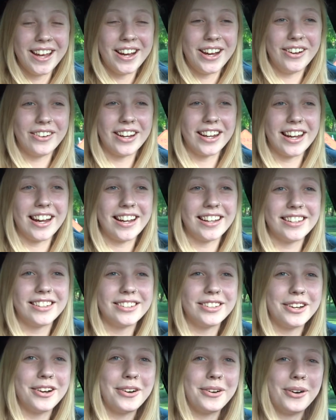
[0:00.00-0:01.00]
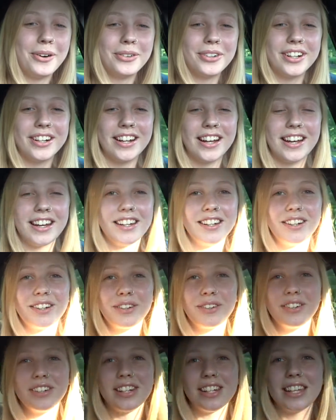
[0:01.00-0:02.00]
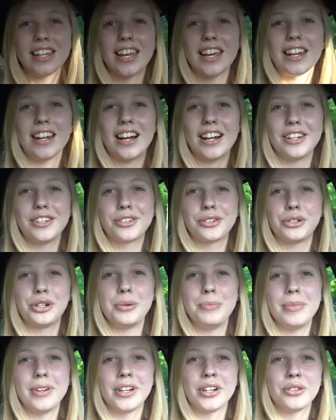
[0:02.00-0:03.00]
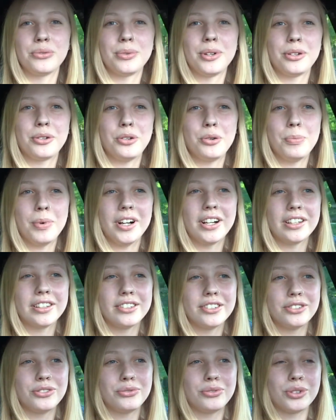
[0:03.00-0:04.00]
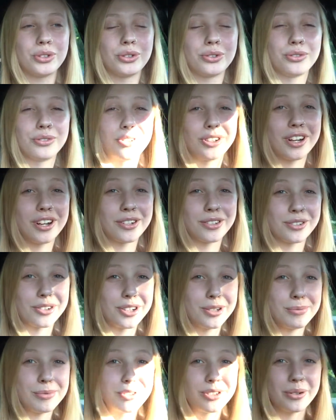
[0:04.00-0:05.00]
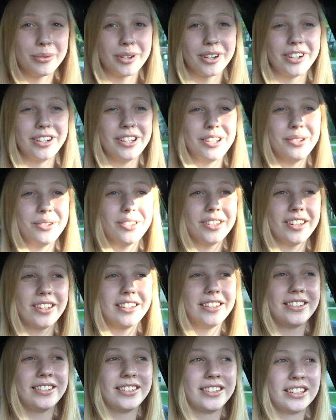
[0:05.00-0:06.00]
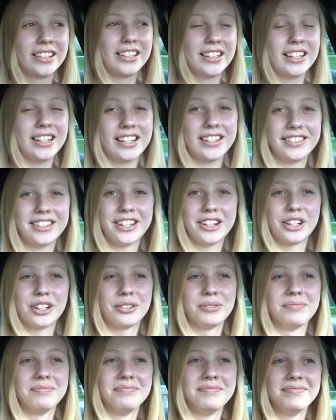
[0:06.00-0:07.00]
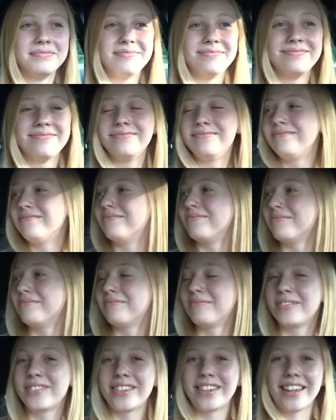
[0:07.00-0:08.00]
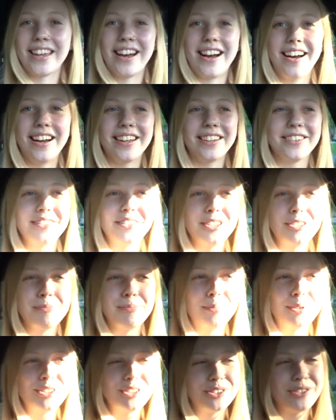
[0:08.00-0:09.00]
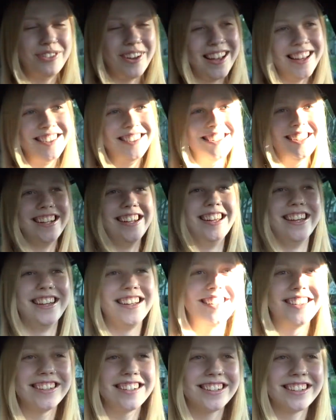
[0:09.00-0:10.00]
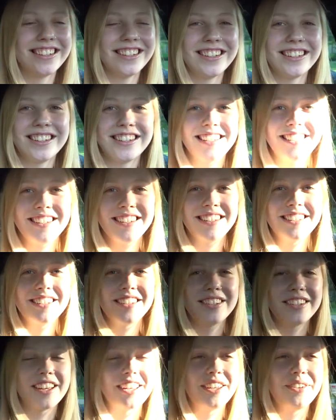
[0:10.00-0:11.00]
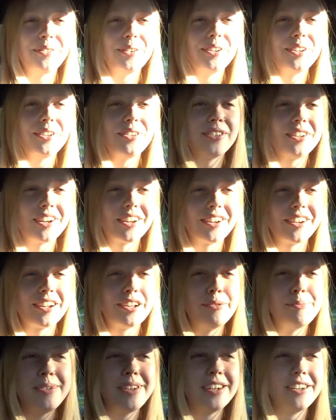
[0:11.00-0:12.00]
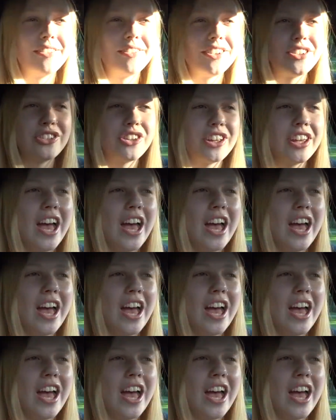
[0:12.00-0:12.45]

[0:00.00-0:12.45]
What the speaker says: Okay guys, so Owen and I are going to get ice cream because we had coupons for free ice cream, so we're gonna use it. He's here. Say hi. Put your face in it. Okay, well you suck, you're gonna be in it eventually.